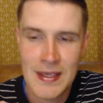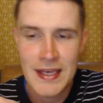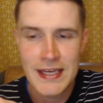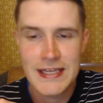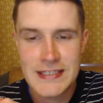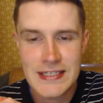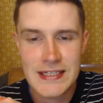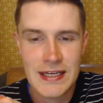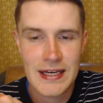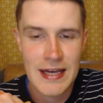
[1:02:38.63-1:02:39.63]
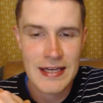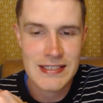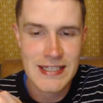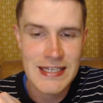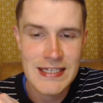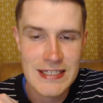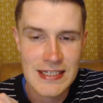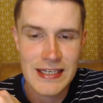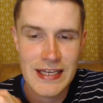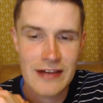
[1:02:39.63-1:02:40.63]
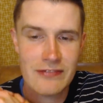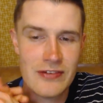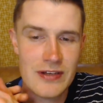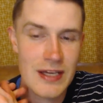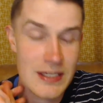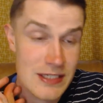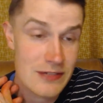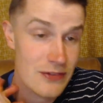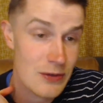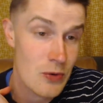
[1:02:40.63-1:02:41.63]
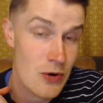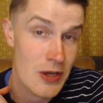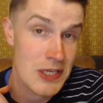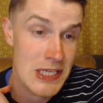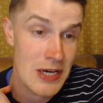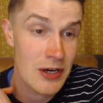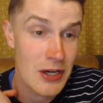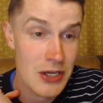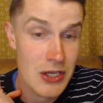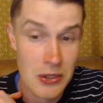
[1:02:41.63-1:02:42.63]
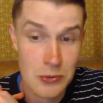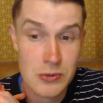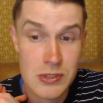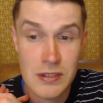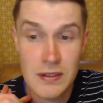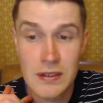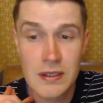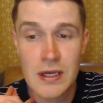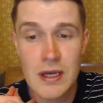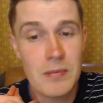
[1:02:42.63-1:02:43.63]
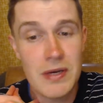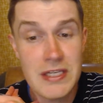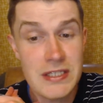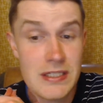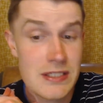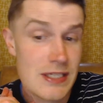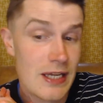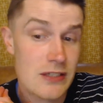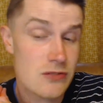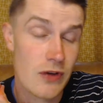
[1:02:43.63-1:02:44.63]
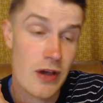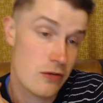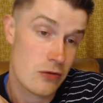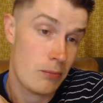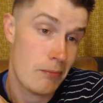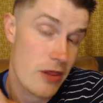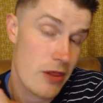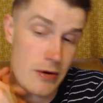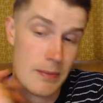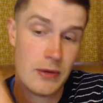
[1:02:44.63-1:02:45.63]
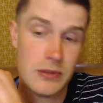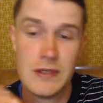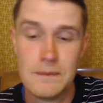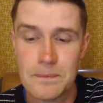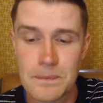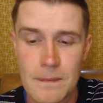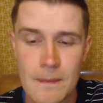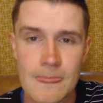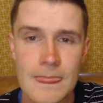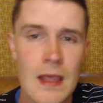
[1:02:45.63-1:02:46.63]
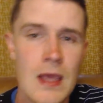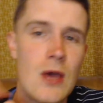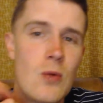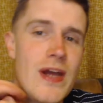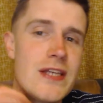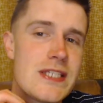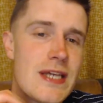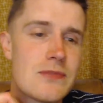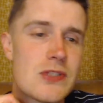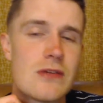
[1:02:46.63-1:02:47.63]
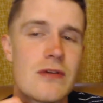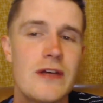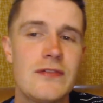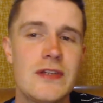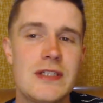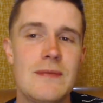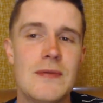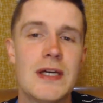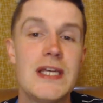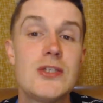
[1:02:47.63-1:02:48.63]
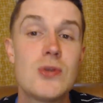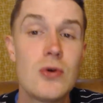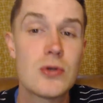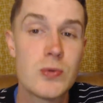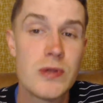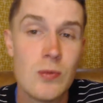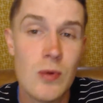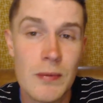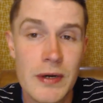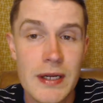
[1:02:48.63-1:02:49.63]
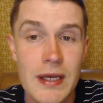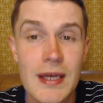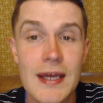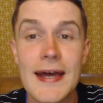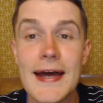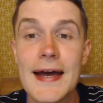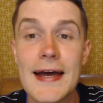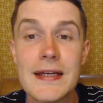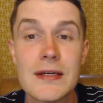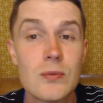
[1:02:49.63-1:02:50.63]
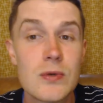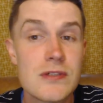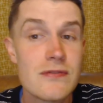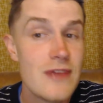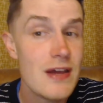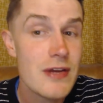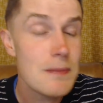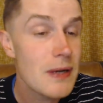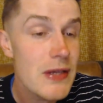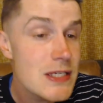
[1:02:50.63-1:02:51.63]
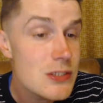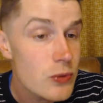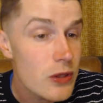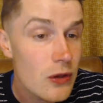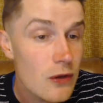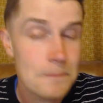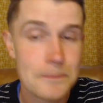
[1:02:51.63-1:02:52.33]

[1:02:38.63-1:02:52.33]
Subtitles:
He did it as easily as if it were a young goat. But he didn't tell his father or mother about it. When Samson arrived in Timnah, he talked with the woman and was very pleased with her.